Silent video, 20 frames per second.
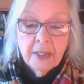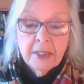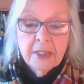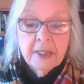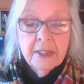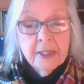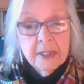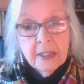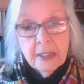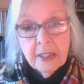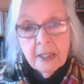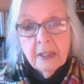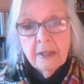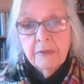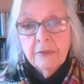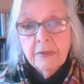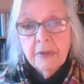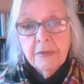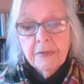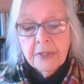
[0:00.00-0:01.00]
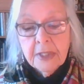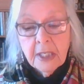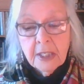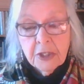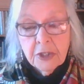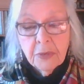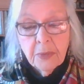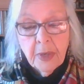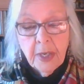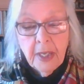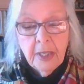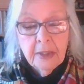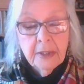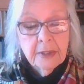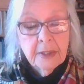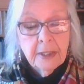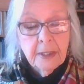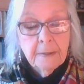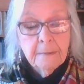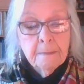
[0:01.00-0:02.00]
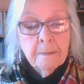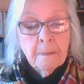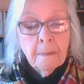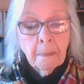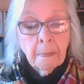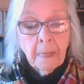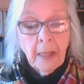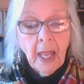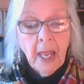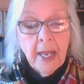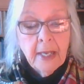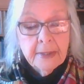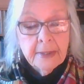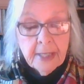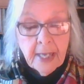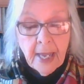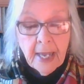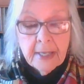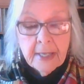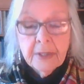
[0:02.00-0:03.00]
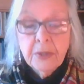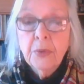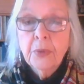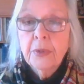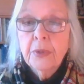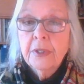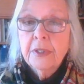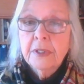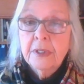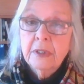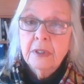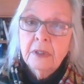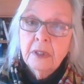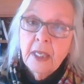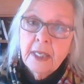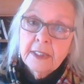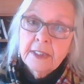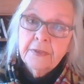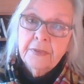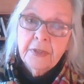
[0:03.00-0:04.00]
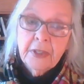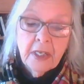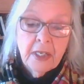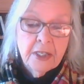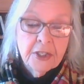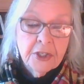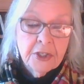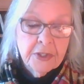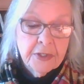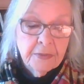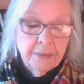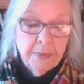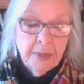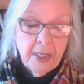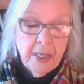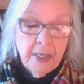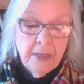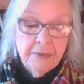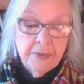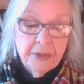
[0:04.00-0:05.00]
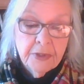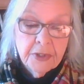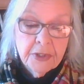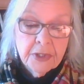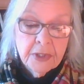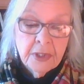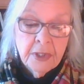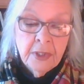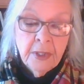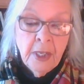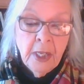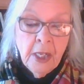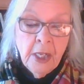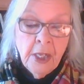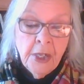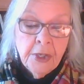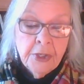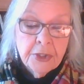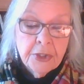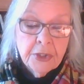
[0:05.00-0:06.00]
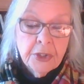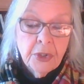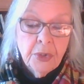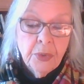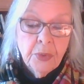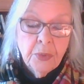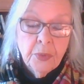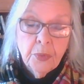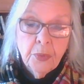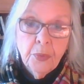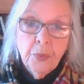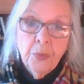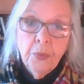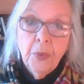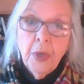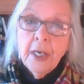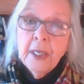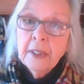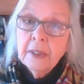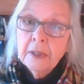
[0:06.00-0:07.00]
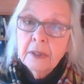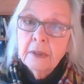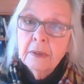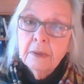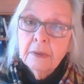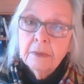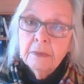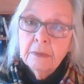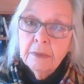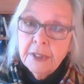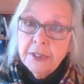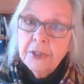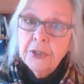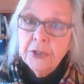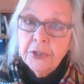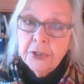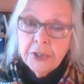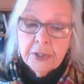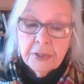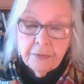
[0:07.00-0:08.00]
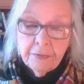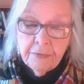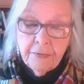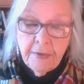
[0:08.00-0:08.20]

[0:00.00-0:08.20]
conceive of sexuality and categories and classifications of behaviors. So, what researchers have